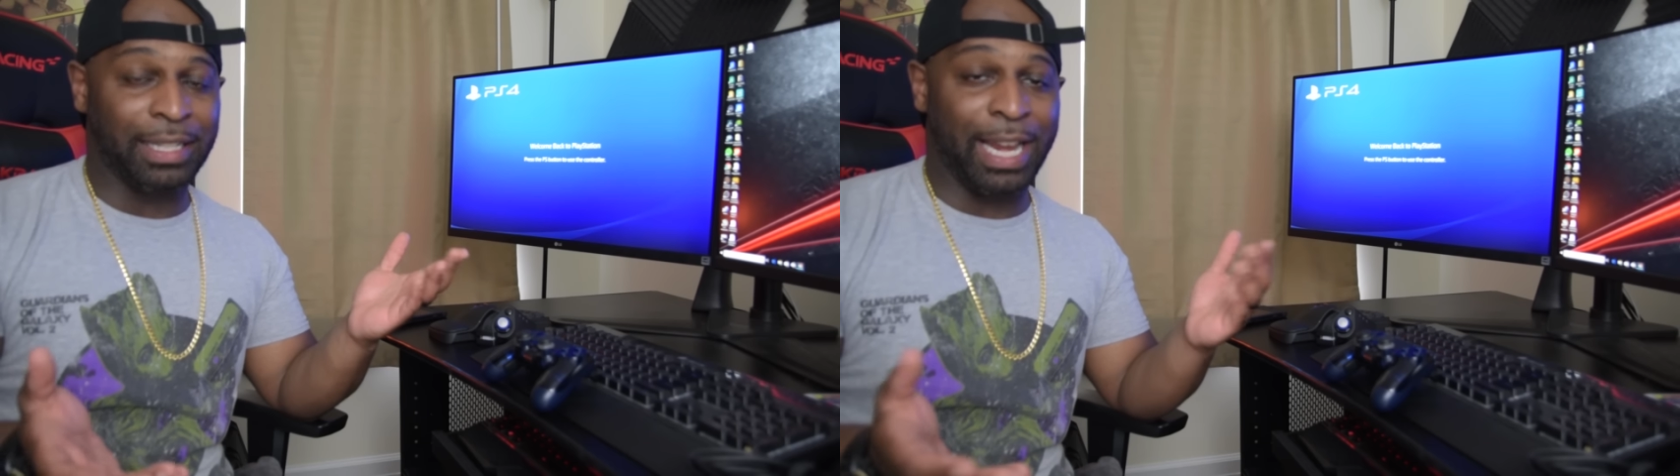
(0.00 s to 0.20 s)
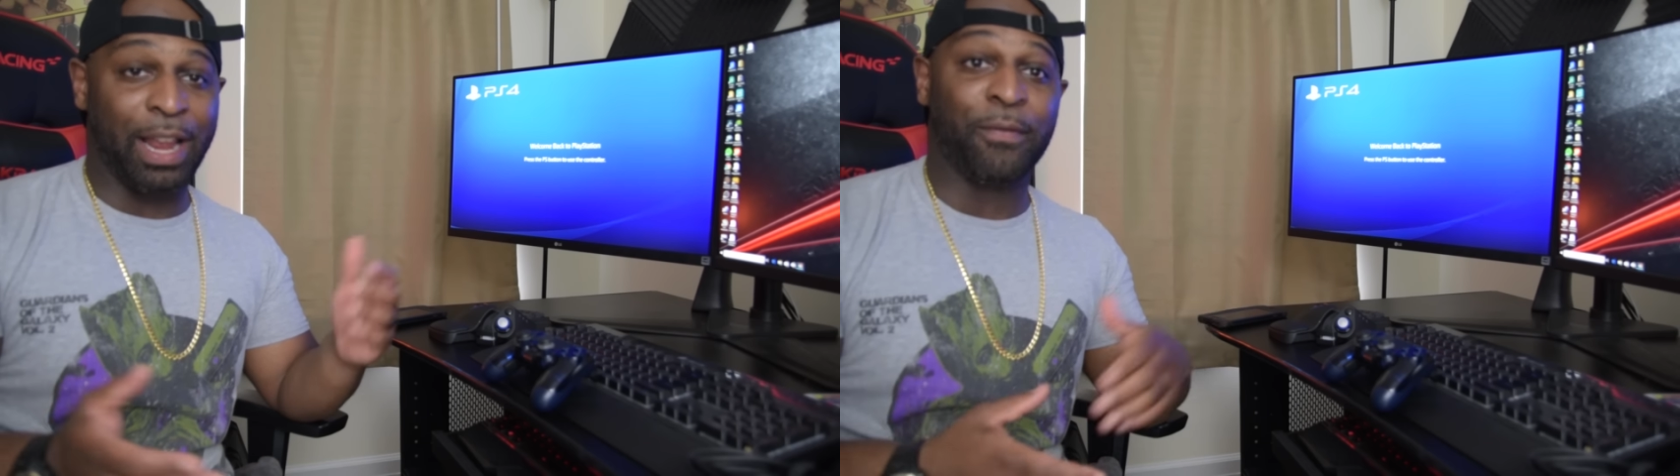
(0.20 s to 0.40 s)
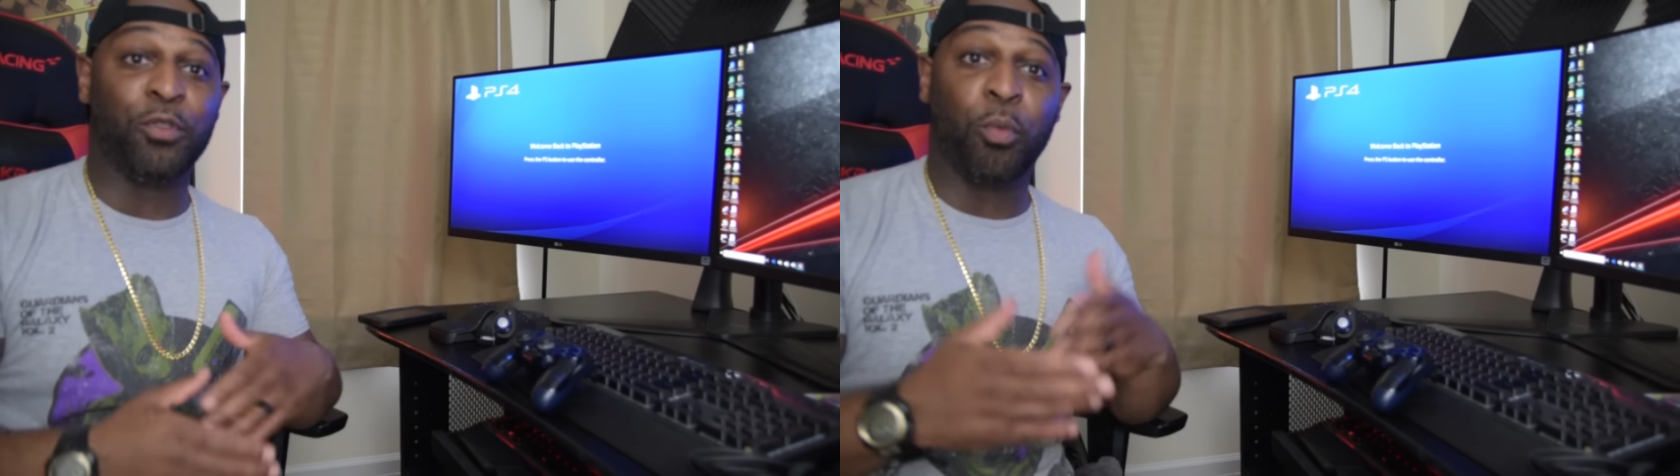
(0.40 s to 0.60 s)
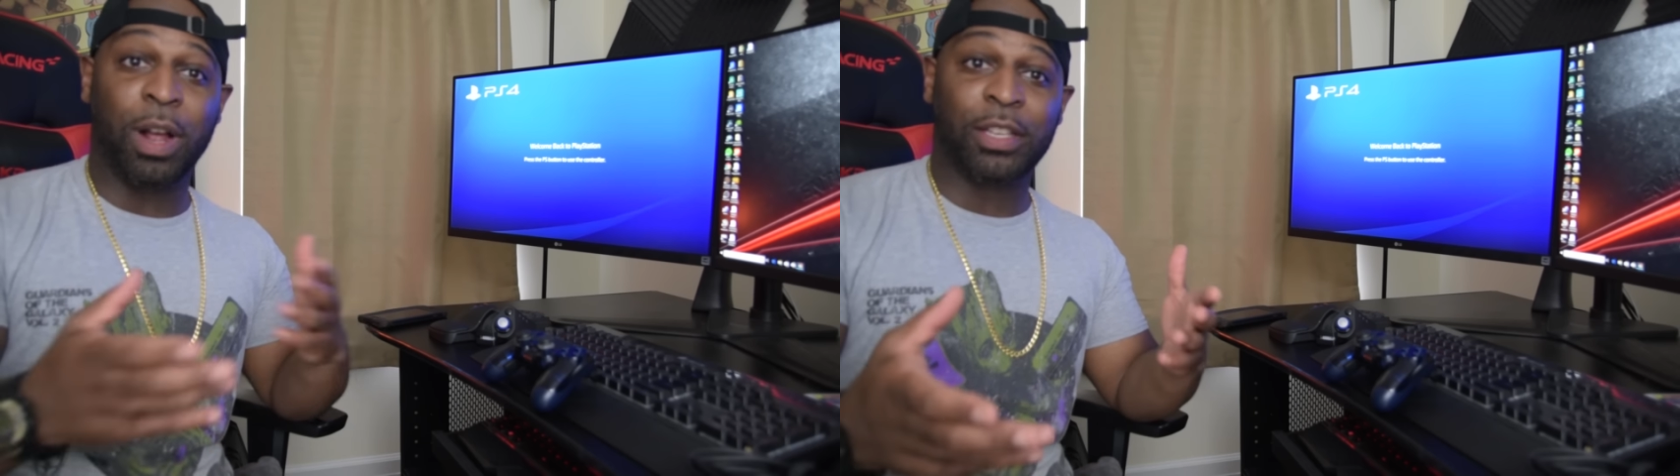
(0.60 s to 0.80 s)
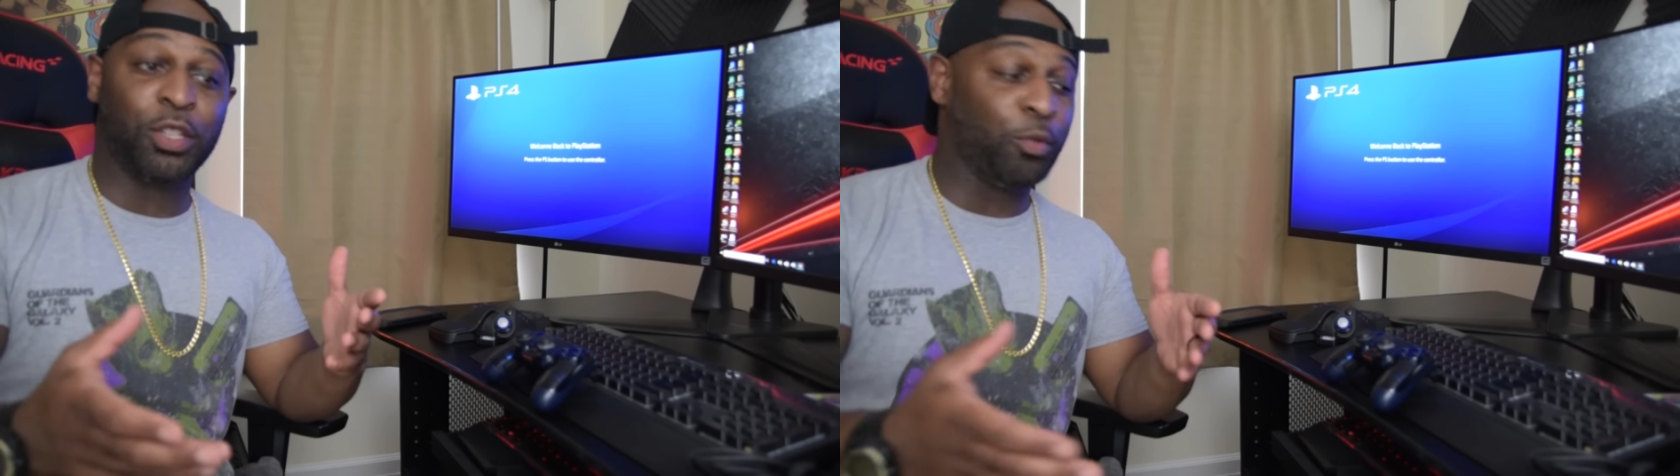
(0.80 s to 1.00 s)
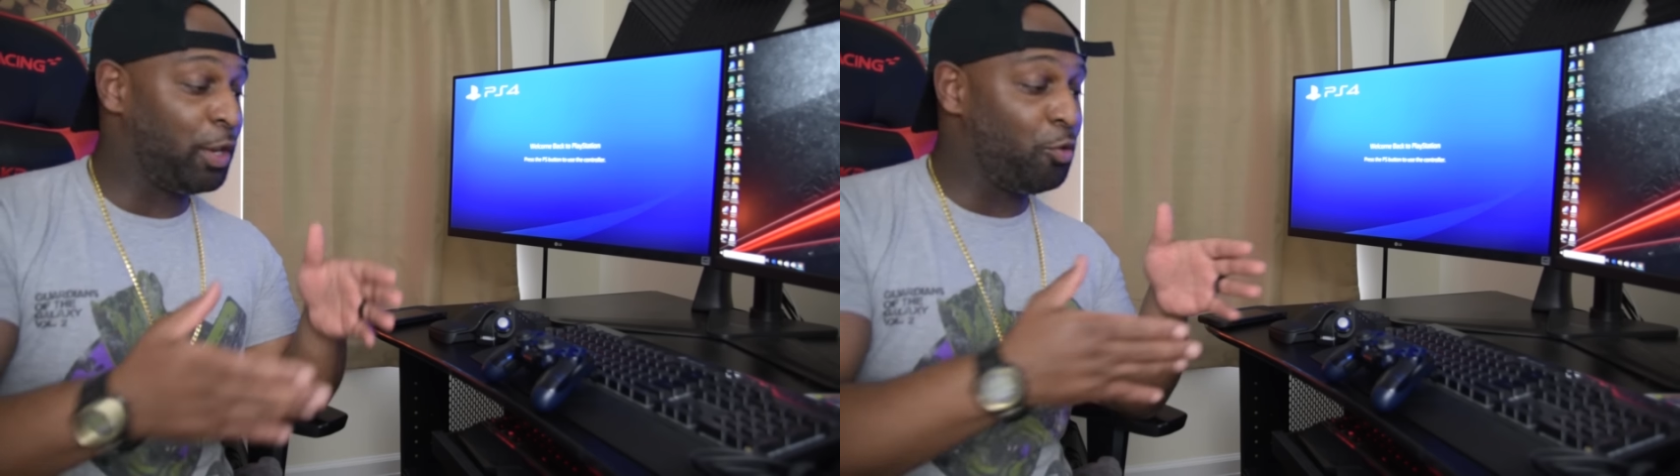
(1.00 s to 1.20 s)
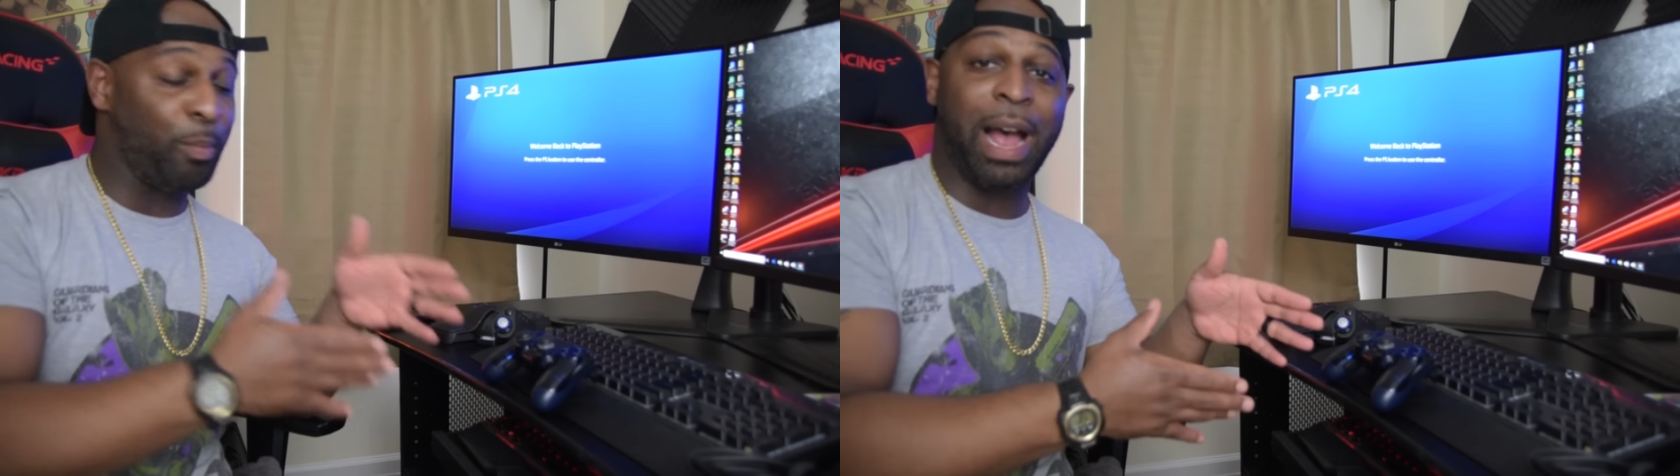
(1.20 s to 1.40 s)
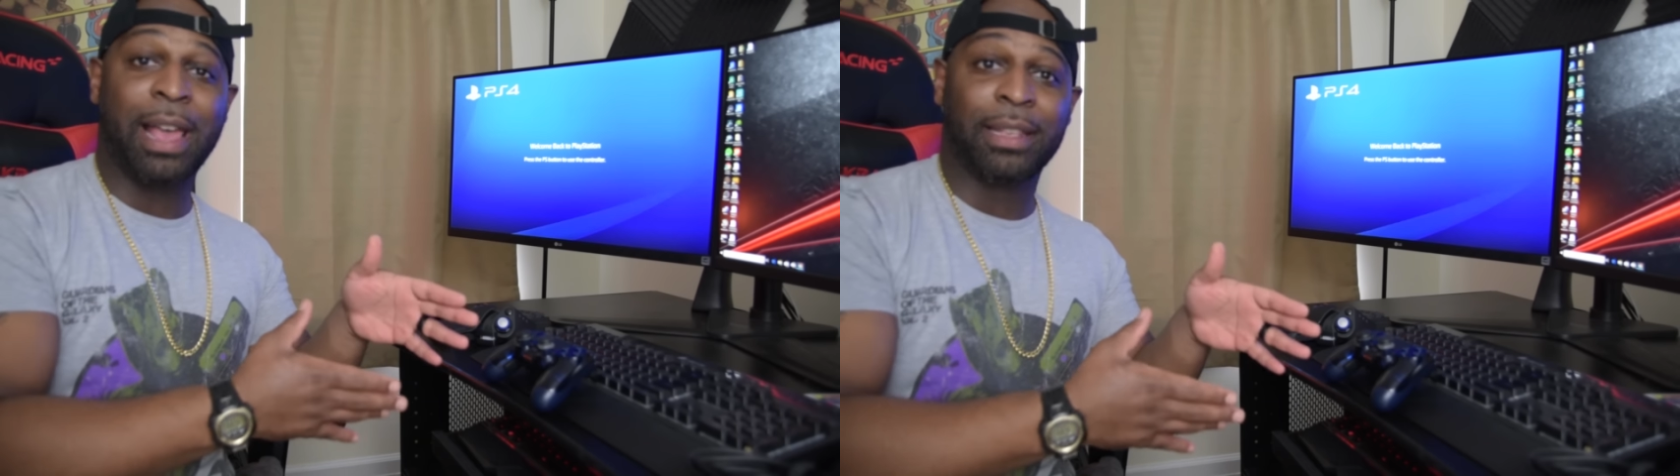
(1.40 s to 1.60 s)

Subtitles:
Now if you want to and you buy